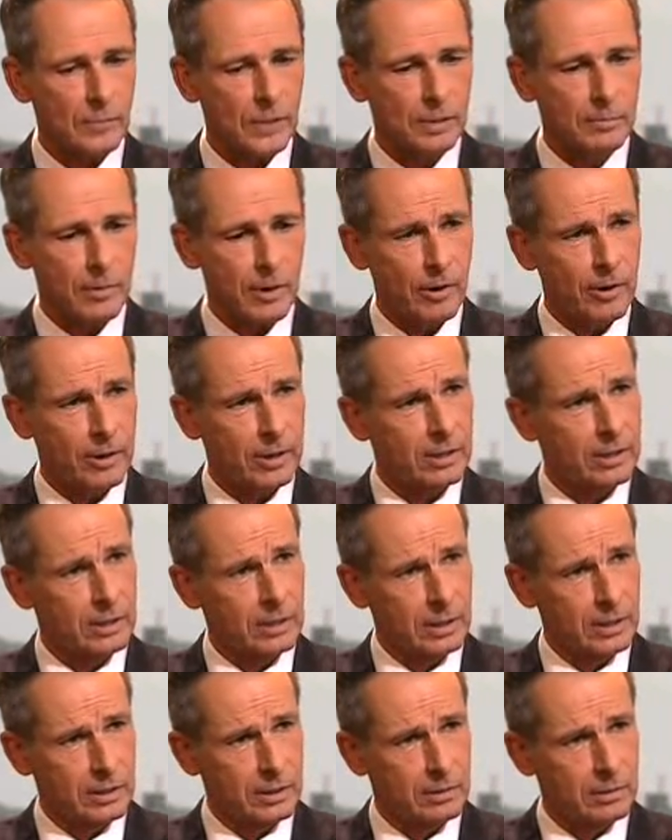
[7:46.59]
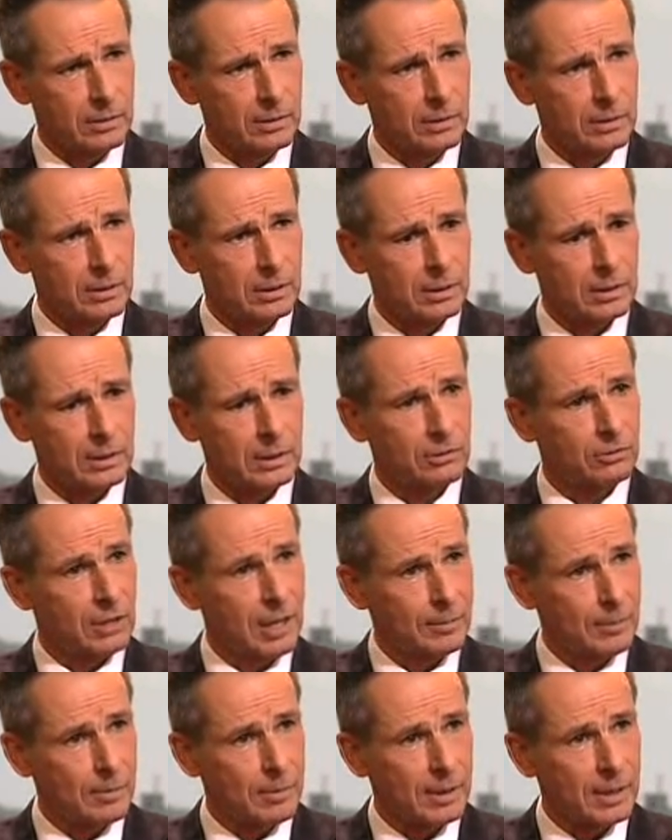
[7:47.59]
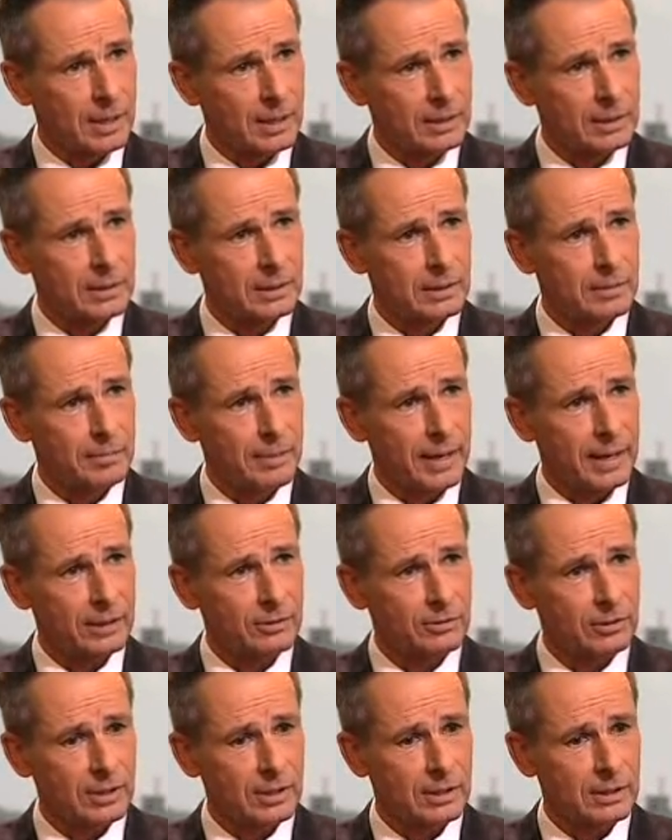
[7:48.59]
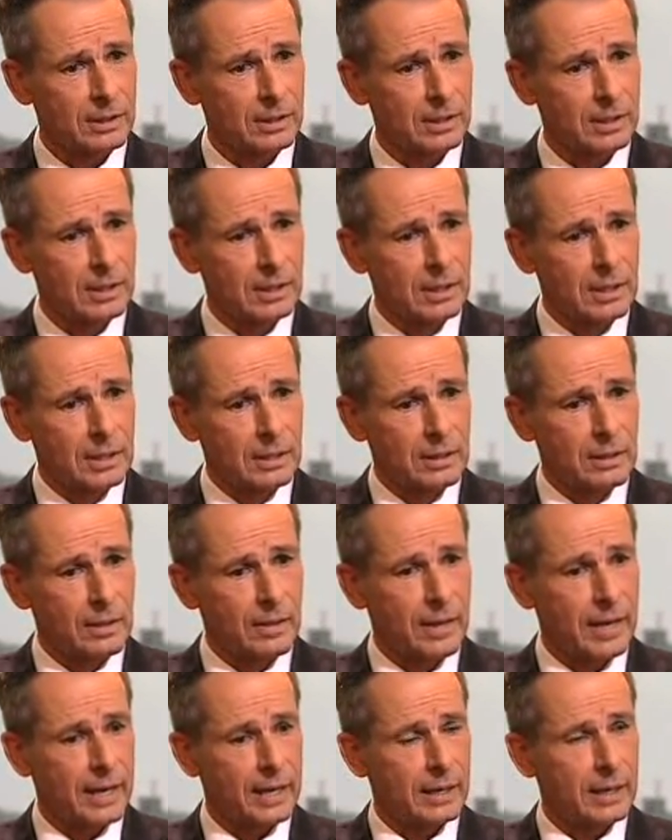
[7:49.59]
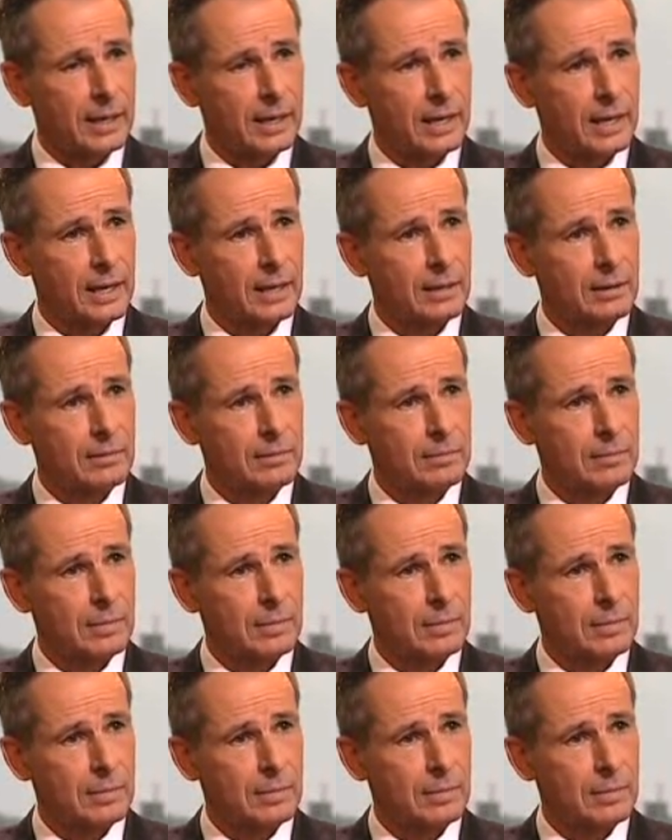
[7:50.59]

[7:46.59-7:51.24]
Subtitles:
American in Islamabad, Pakistan, that had